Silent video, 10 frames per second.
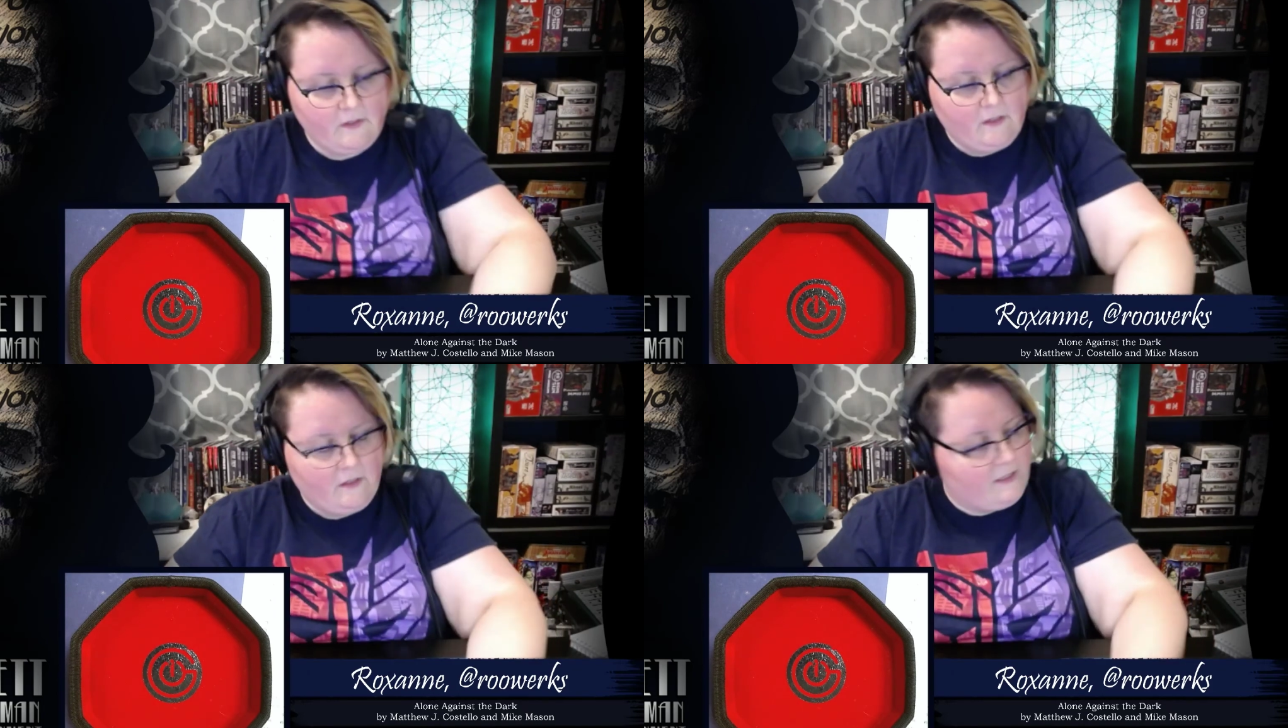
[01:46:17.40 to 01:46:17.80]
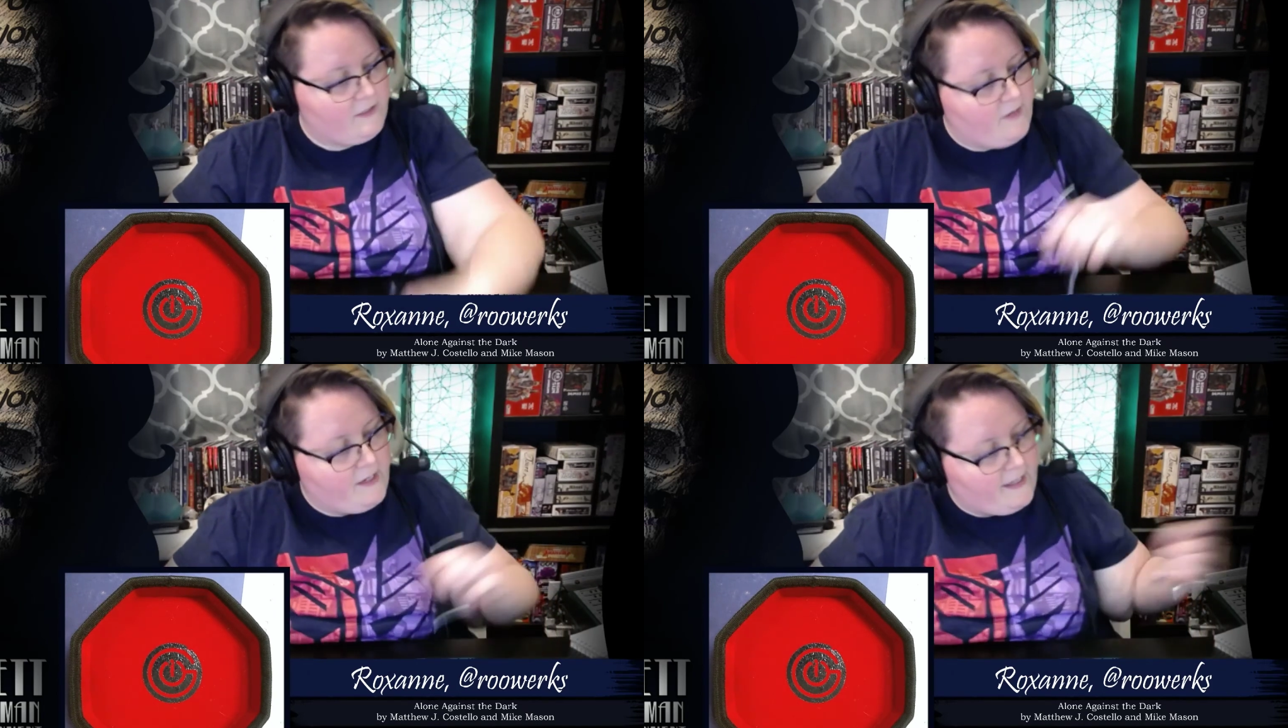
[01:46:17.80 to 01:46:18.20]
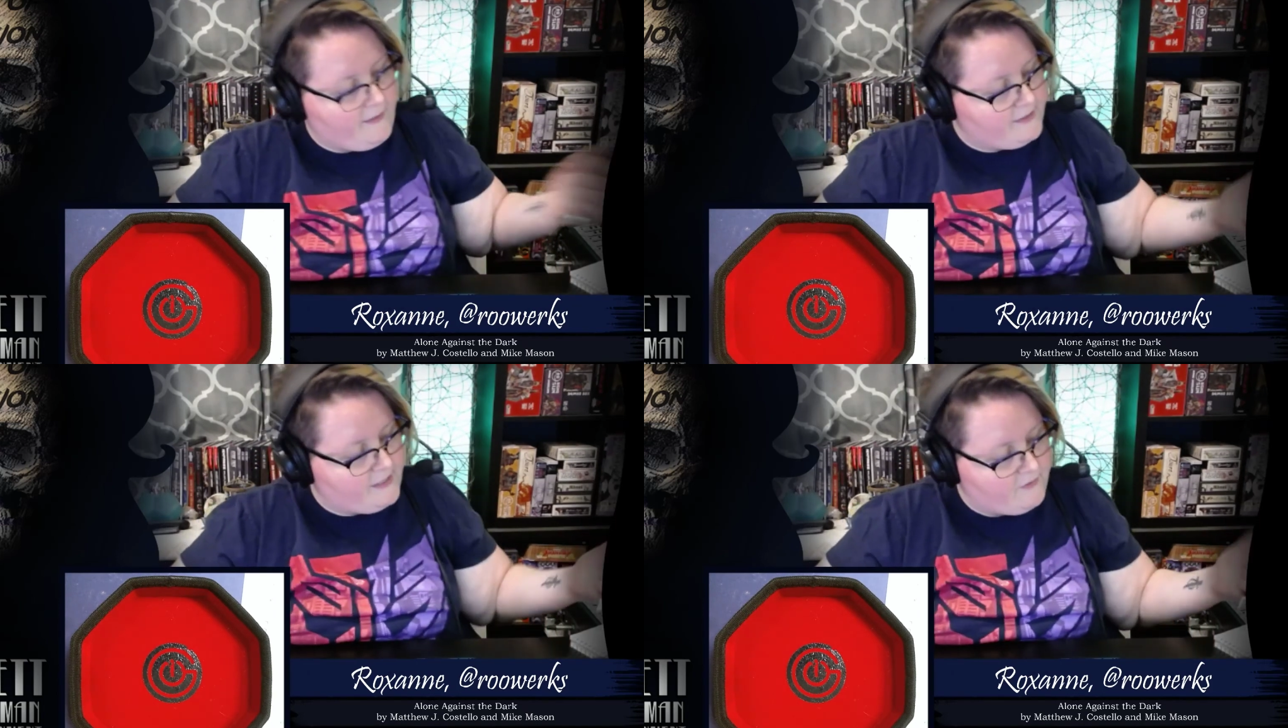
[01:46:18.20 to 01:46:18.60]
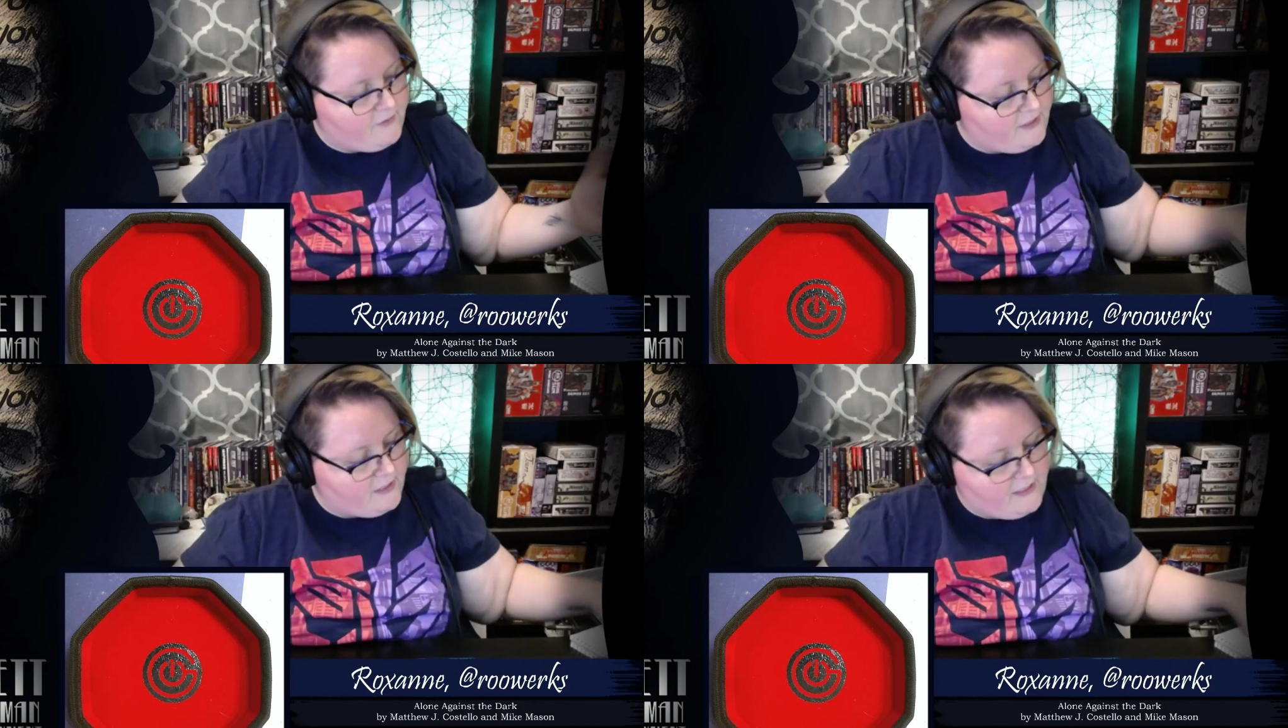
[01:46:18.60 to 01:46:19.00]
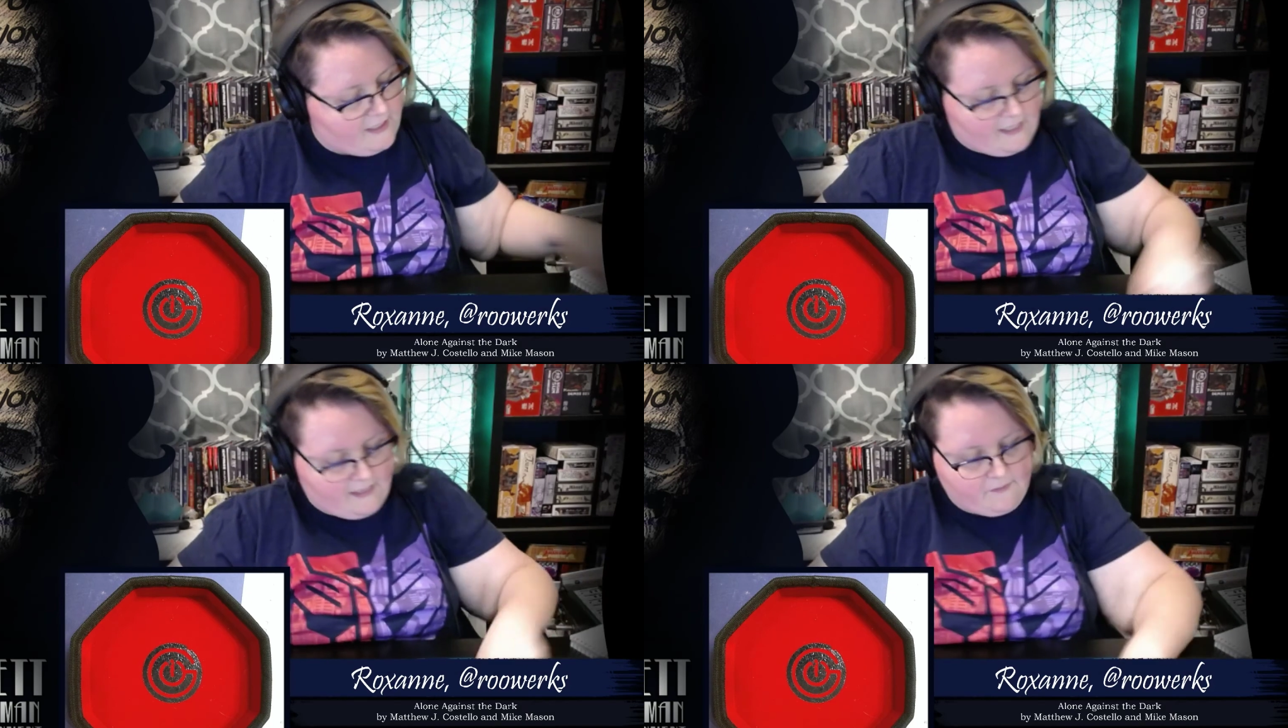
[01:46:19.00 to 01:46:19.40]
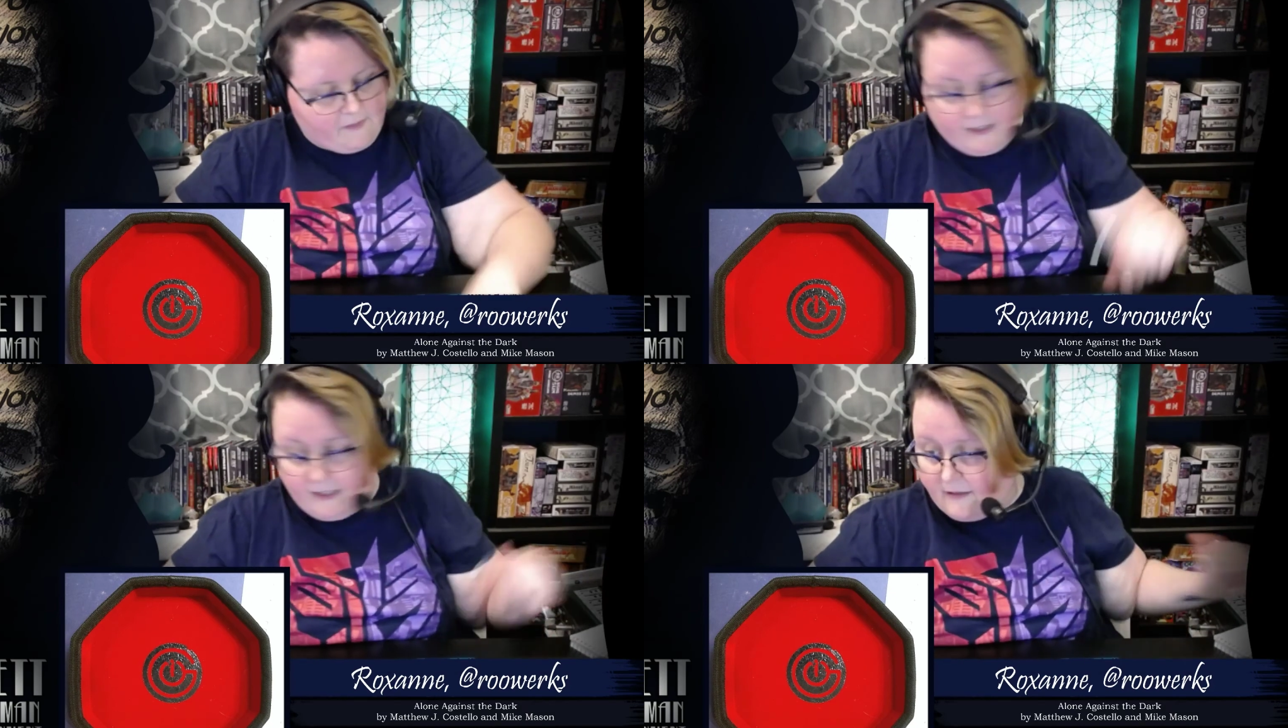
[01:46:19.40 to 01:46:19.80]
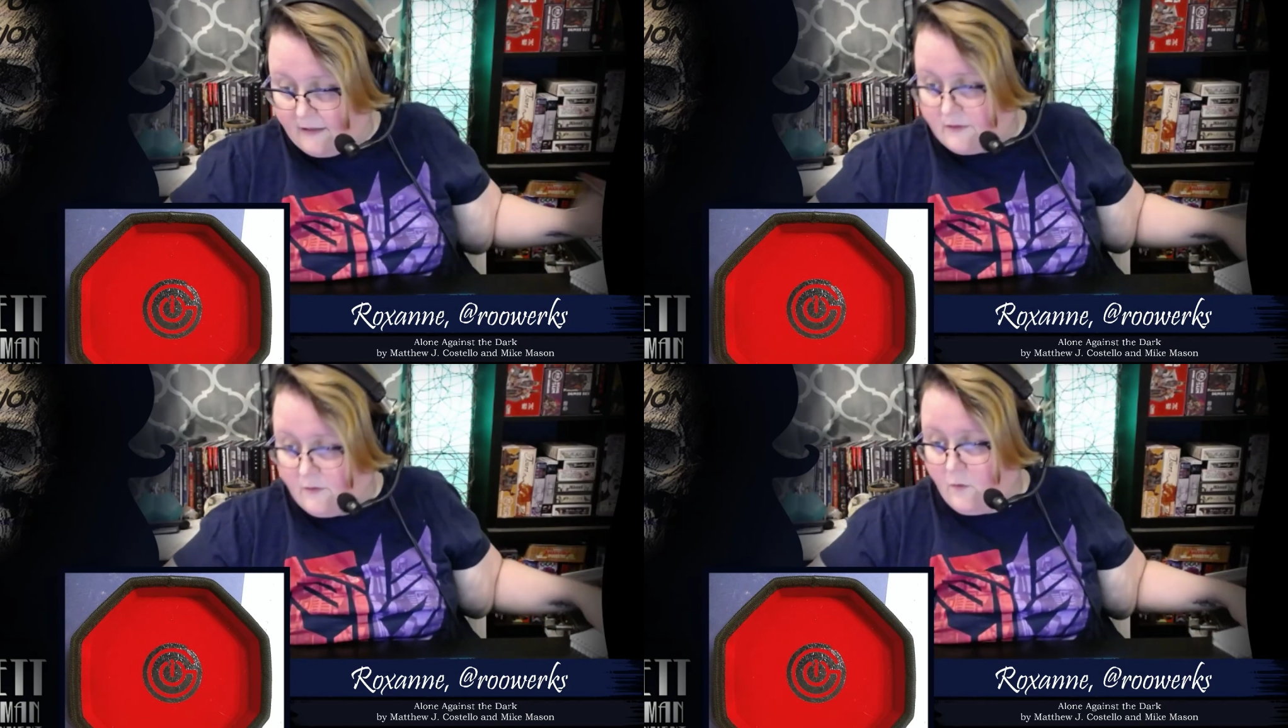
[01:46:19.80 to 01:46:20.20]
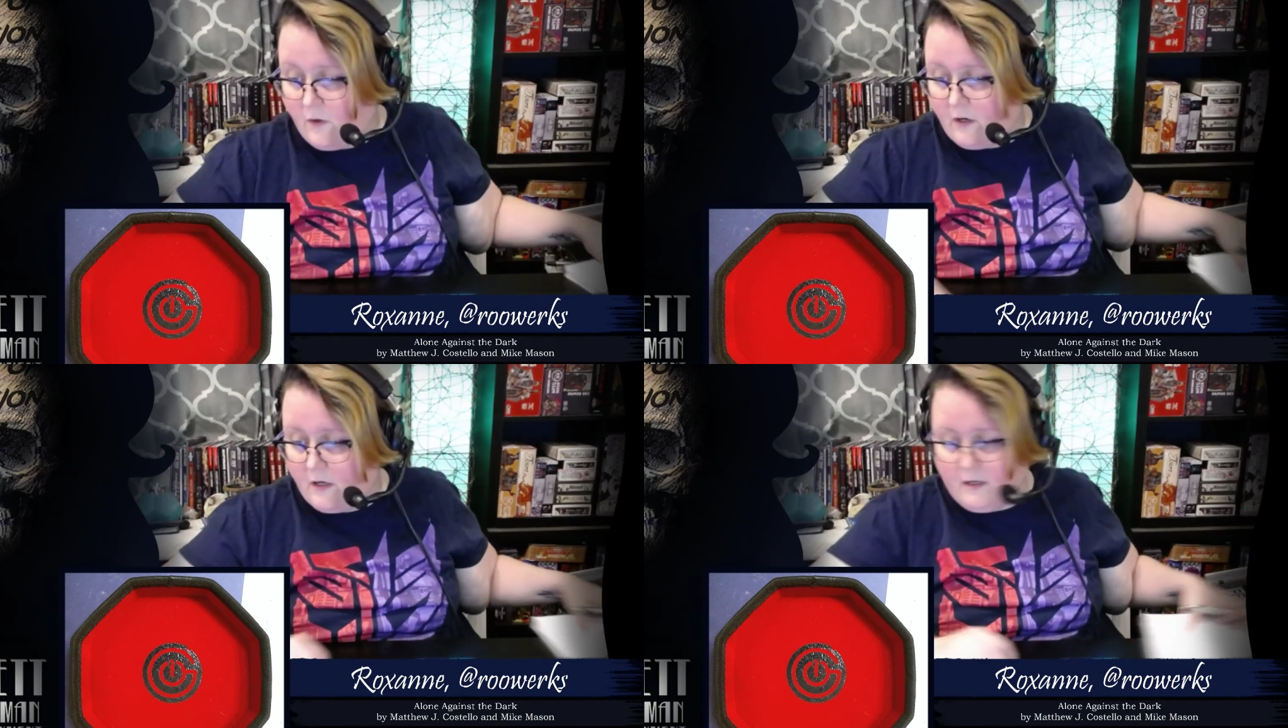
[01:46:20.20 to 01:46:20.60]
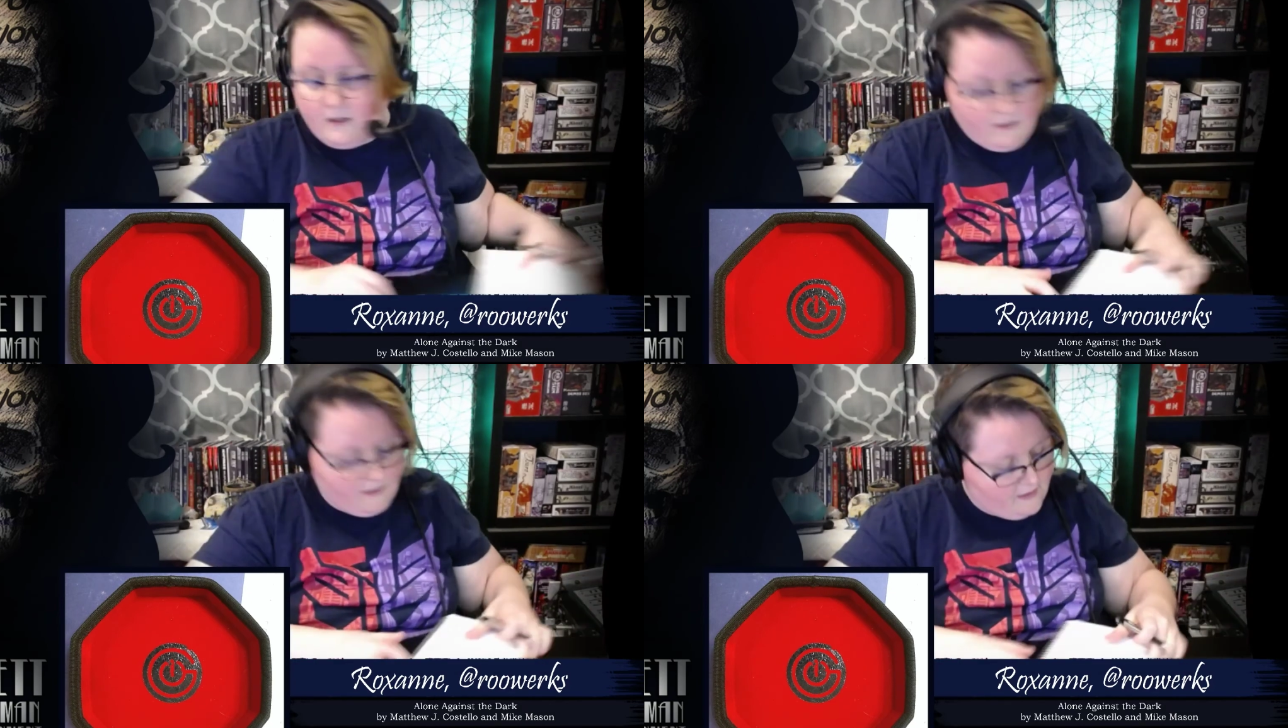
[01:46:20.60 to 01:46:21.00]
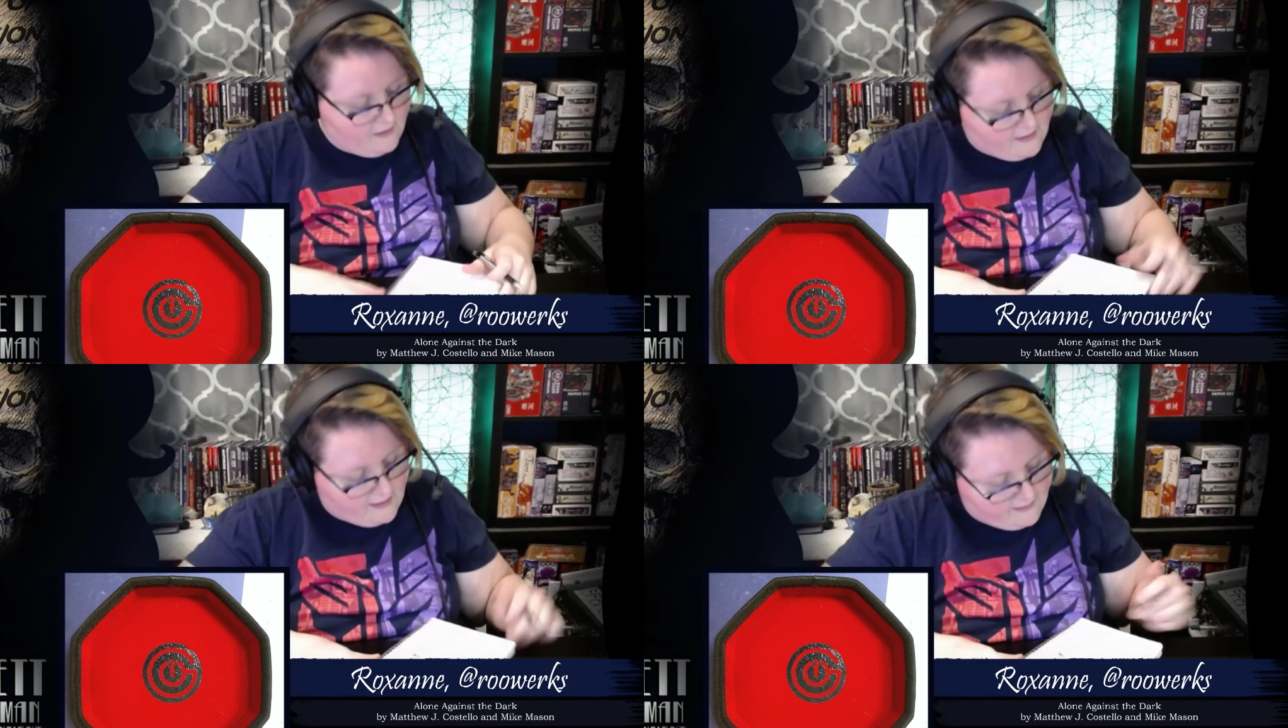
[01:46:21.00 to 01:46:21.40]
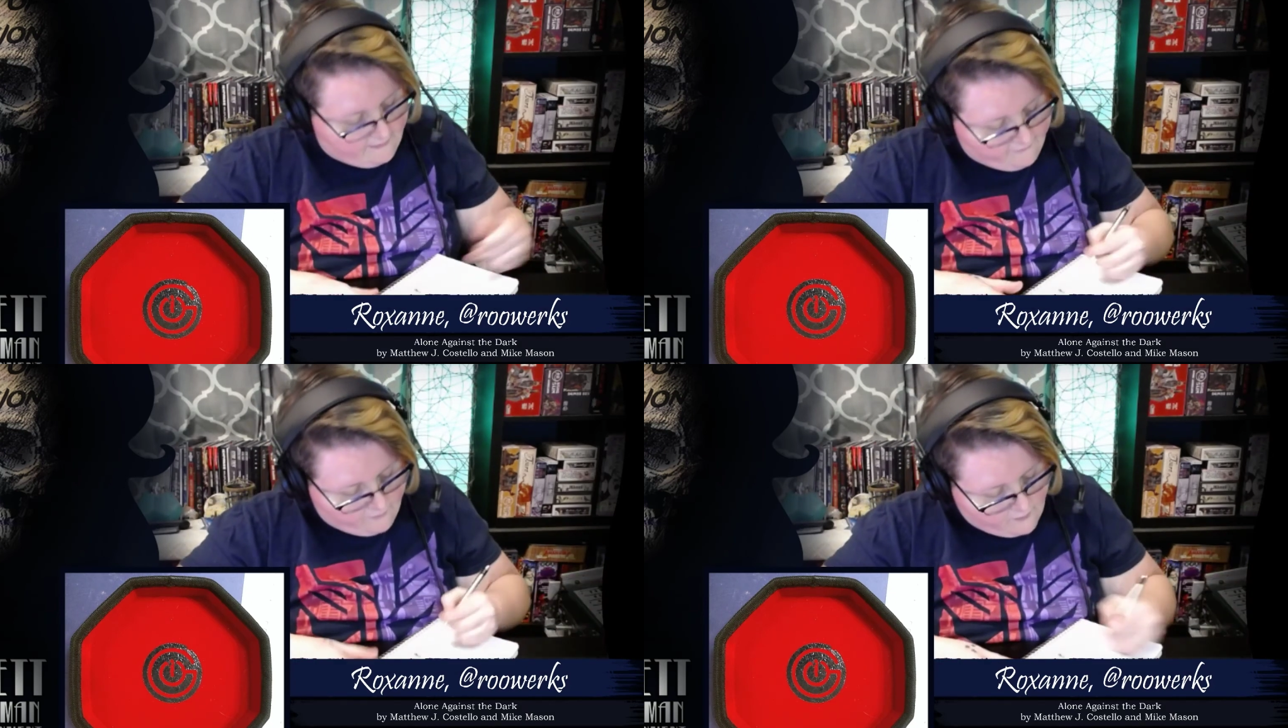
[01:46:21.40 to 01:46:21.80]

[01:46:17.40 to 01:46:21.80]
Let's write down this entry just in case my link doesn't work. 94.